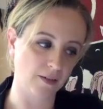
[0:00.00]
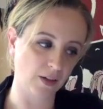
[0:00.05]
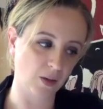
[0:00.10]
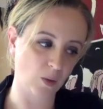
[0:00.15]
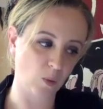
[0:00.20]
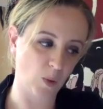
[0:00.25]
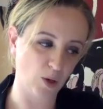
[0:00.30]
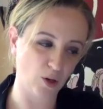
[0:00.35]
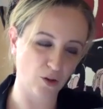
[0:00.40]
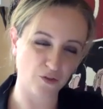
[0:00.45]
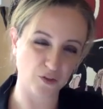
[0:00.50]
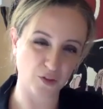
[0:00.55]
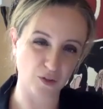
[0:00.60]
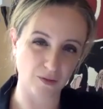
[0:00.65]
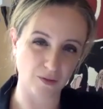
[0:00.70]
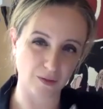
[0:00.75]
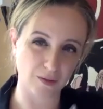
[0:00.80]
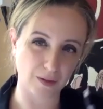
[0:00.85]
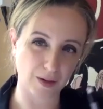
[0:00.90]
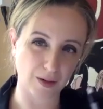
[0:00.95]
quite
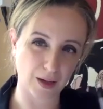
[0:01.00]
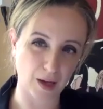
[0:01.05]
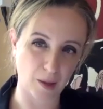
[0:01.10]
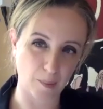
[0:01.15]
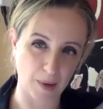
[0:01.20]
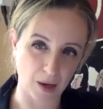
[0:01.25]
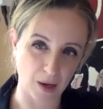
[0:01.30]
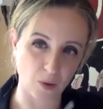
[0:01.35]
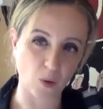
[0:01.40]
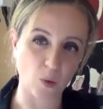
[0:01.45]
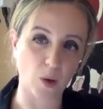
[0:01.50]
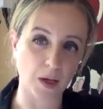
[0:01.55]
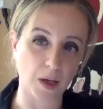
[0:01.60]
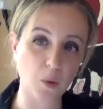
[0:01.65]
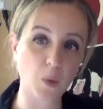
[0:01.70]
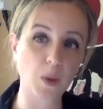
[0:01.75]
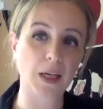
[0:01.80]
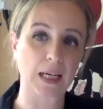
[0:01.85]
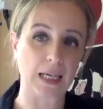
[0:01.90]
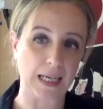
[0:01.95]
often come out quite
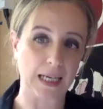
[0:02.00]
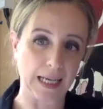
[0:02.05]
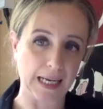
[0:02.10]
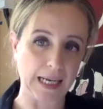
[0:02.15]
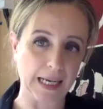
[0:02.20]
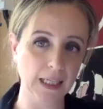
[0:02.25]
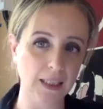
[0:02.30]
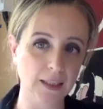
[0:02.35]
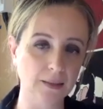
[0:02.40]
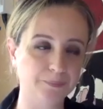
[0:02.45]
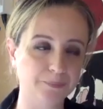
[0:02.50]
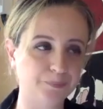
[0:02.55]
quickly.